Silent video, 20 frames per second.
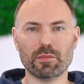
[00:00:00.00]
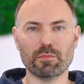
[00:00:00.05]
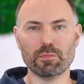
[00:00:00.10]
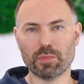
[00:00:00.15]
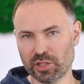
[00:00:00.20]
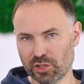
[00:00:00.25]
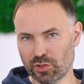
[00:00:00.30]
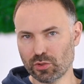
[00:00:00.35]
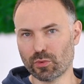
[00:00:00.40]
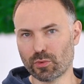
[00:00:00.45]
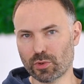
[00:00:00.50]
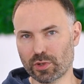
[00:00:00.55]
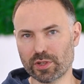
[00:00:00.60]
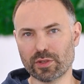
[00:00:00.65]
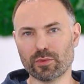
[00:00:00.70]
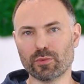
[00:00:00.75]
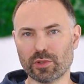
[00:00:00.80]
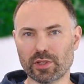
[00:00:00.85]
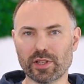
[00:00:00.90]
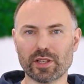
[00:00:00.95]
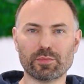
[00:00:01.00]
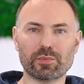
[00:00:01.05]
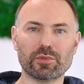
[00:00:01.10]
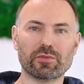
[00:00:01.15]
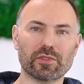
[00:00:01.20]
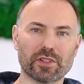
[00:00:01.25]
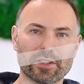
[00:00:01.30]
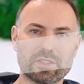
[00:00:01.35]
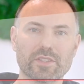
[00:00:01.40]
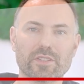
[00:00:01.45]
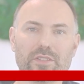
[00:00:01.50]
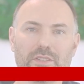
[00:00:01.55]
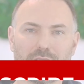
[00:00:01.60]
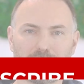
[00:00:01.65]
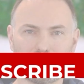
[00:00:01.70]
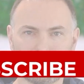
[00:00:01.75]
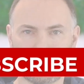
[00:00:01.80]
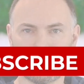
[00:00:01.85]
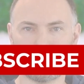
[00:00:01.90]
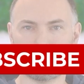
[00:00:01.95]
But don't worry, we'll help you fix it
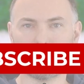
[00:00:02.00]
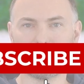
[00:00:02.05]
step by